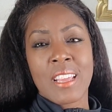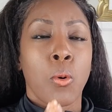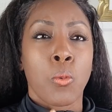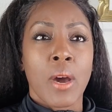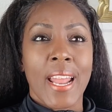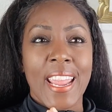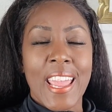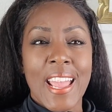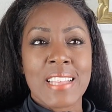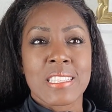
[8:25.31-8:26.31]
But what I
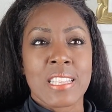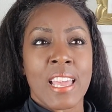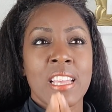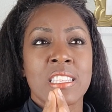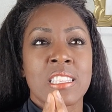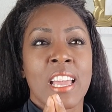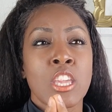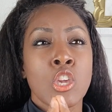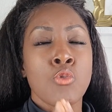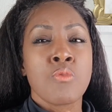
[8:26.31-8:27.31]
can say is
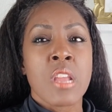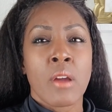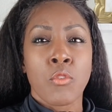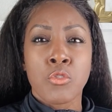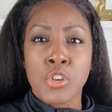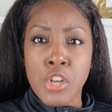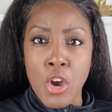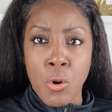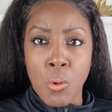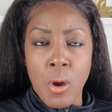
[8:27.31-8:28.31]
that you never
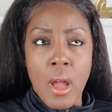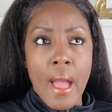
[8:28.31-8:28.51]
know